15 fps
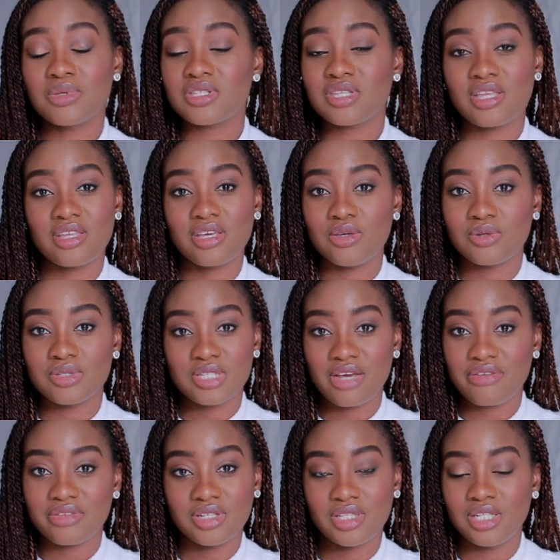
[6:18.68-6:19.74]
say that you're
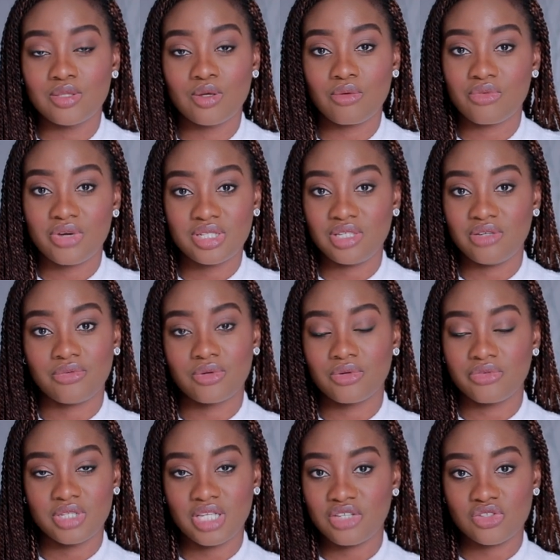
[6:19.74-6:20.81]
definitely not ready for a
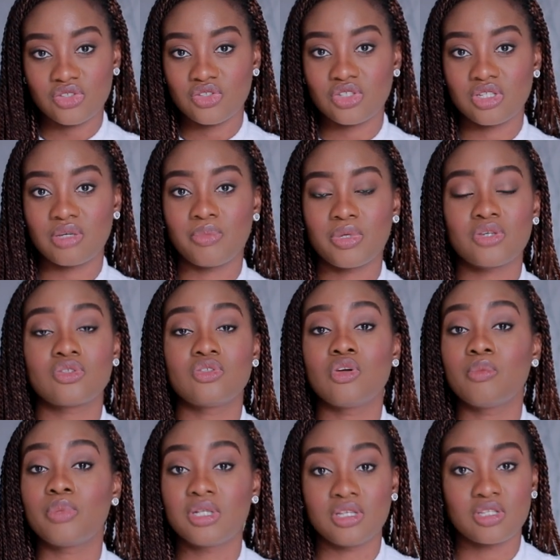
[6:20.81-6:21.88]
relationship because
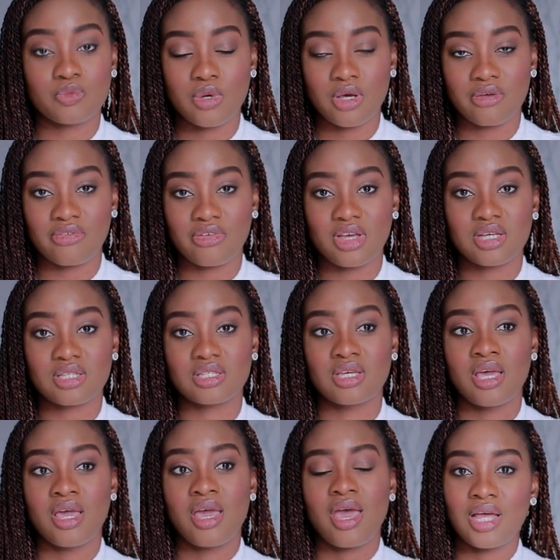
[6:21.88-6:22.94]
nobody is perfect.
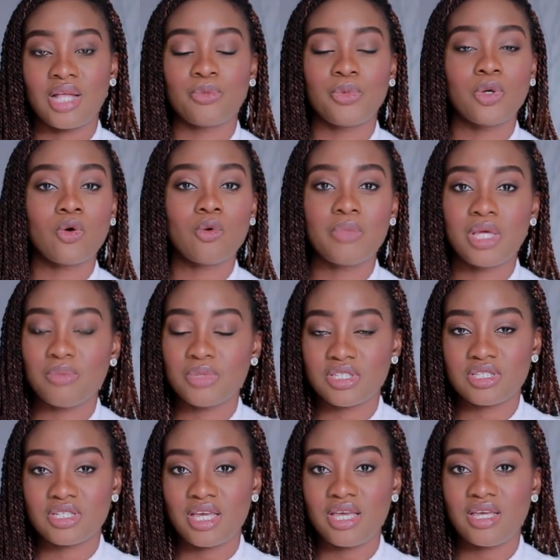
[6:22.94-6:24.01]
And we all make
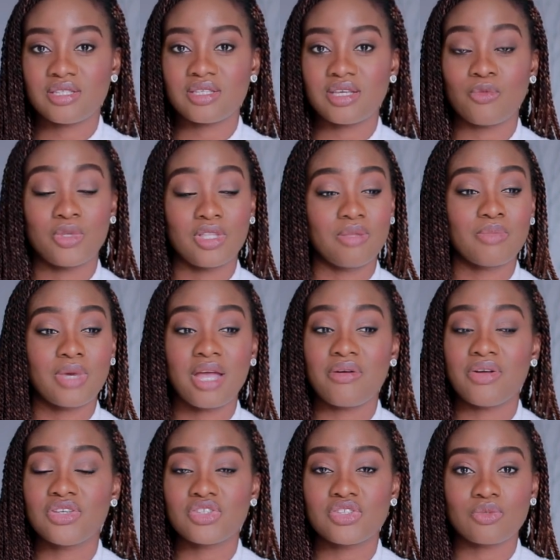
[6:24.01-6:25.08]
mistakes within
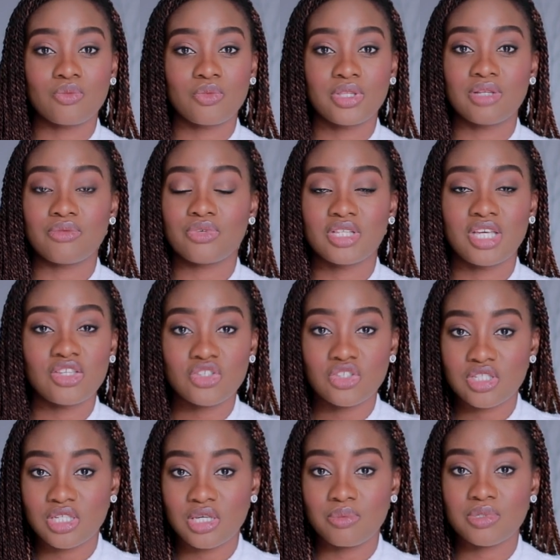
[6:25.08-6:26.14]
marriage, within
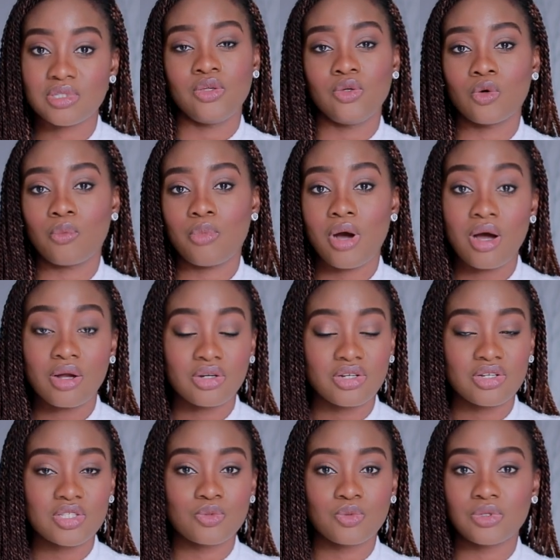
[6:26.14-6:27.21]
relationships. Your
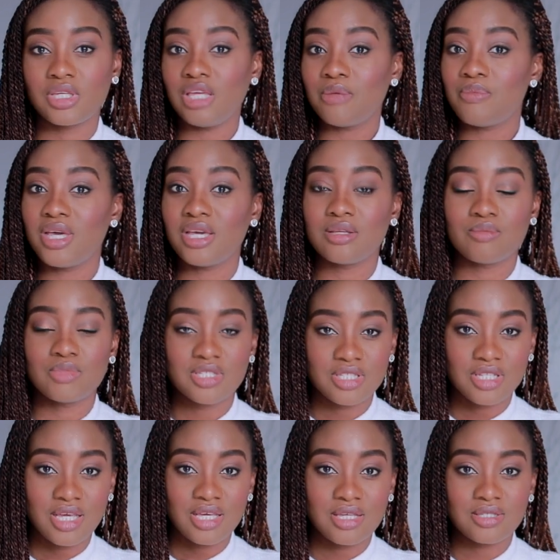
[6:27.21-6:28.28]
partners will keep making
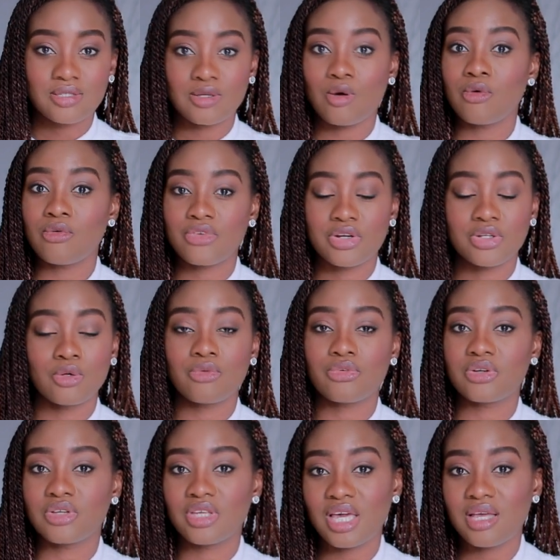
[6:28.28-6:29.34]
mistakes over and over
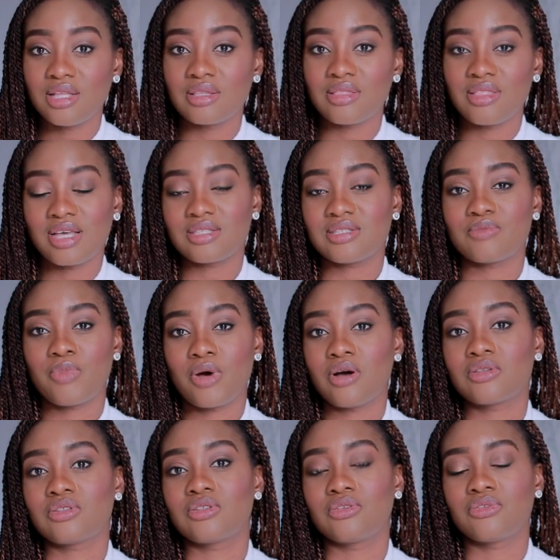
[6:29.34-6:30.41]
again. That's
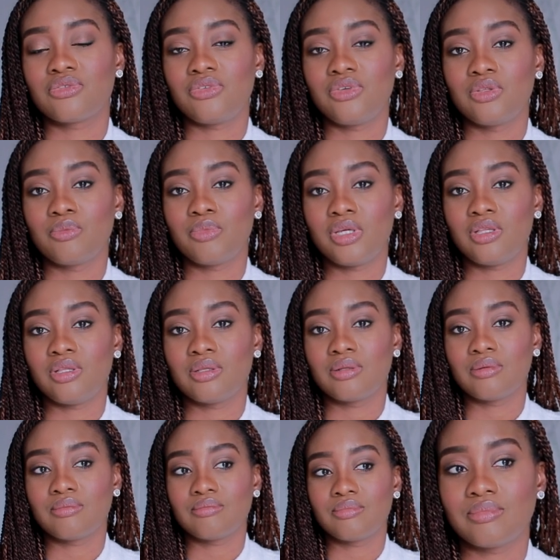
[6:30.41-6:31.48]
part of, you know,
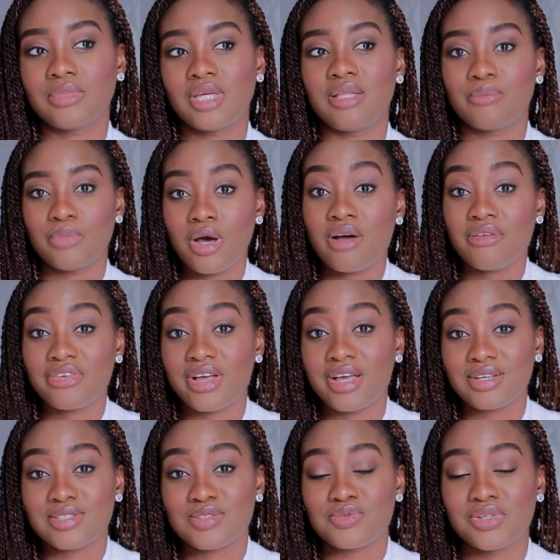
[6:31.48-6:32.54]
being
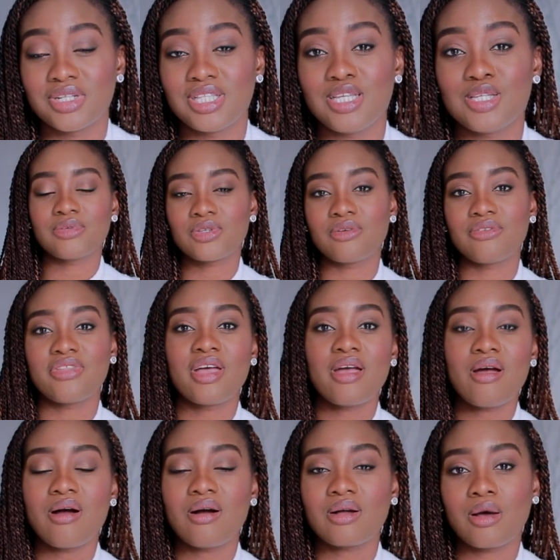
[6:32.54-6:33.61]
imperfect really so if there
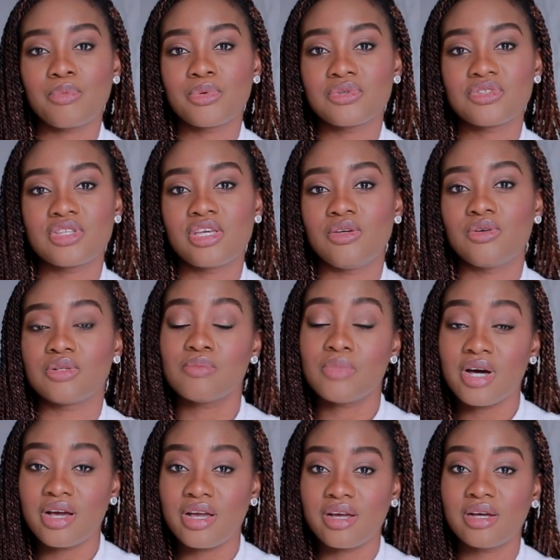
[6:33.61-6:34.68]
are couples that you
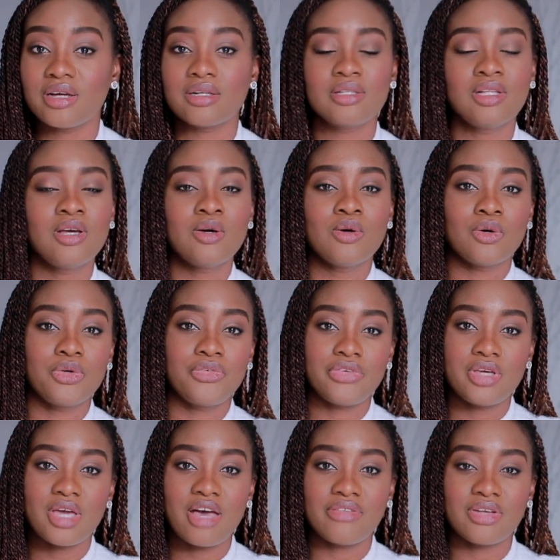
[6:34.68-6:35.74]
admire or if
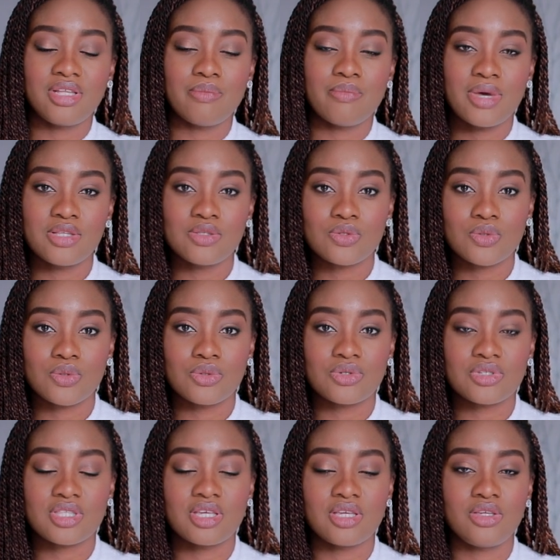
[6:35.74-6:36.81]
you have any
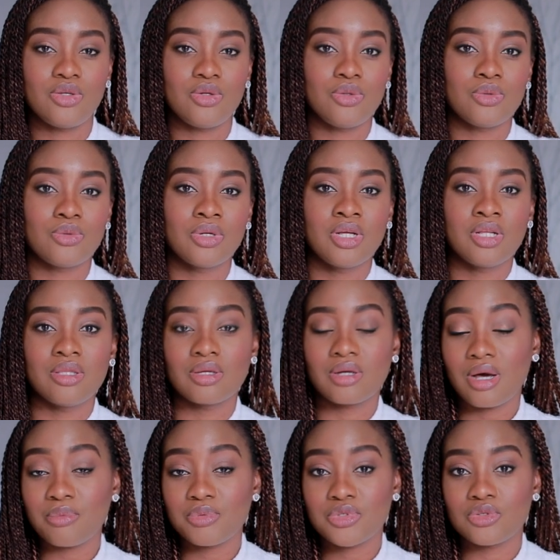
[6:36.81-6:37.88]
mentors that you look
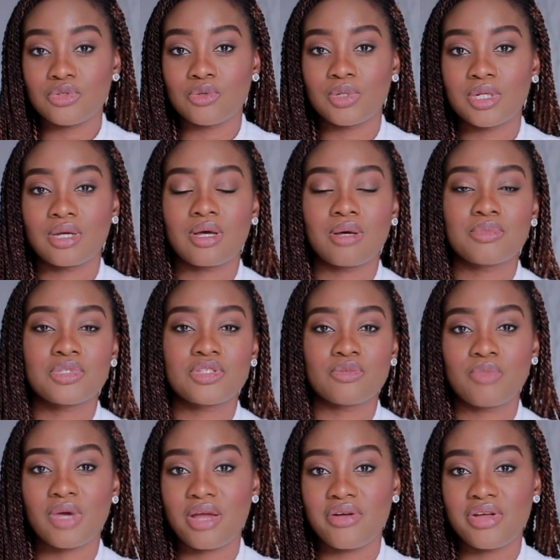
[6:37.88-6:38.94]
up to when it comes to
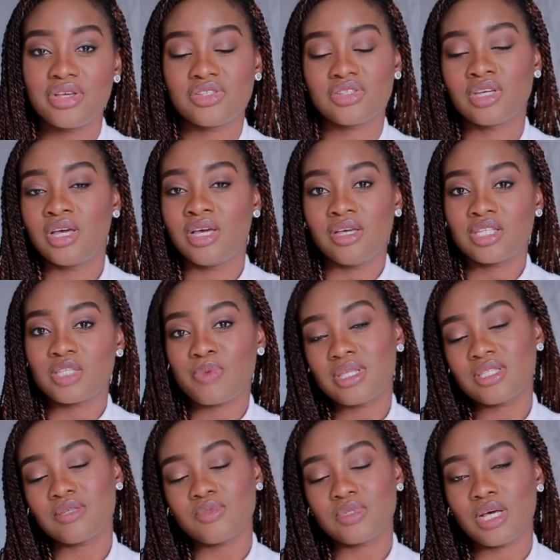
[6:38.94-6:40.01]
marriage
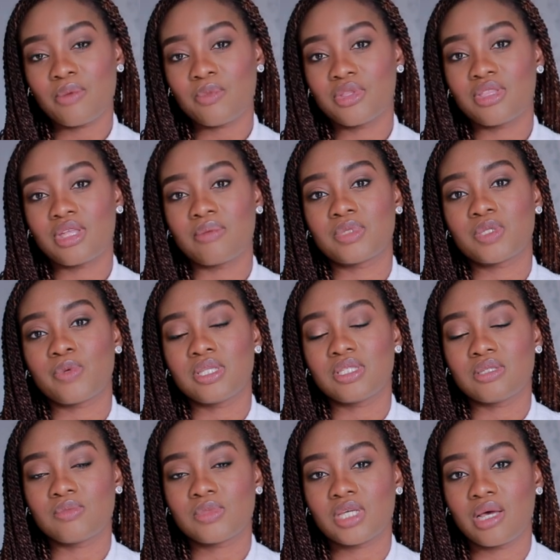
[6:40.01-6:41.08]
spend some time with them spend
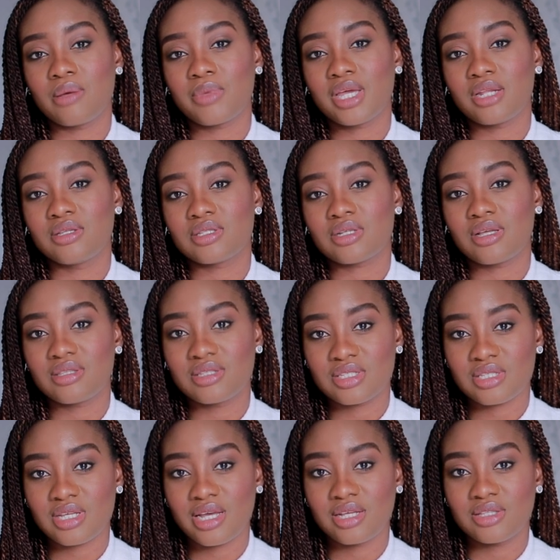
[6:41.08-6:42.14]
some time getting to
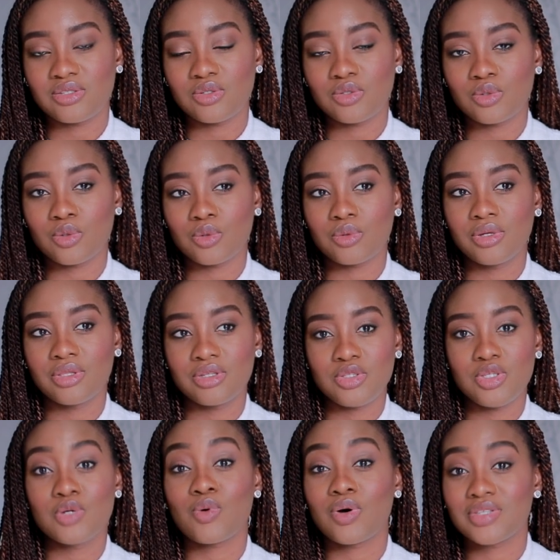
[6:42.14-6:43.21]
understand you know the
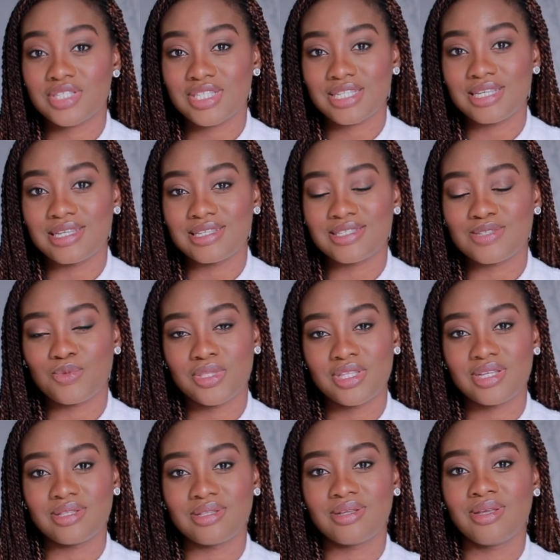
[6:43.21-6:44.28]
nuances
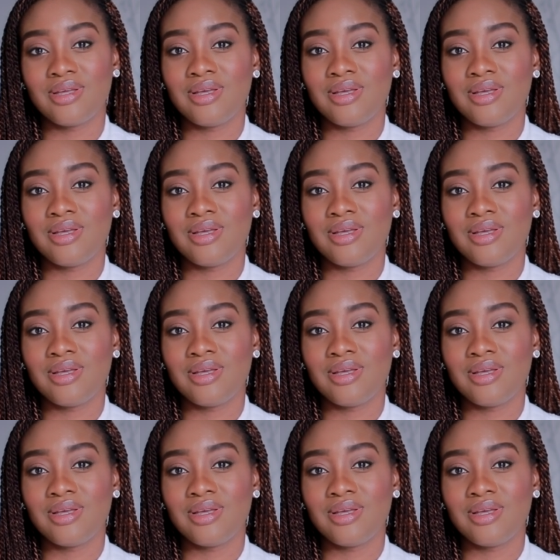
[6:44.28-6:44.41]
within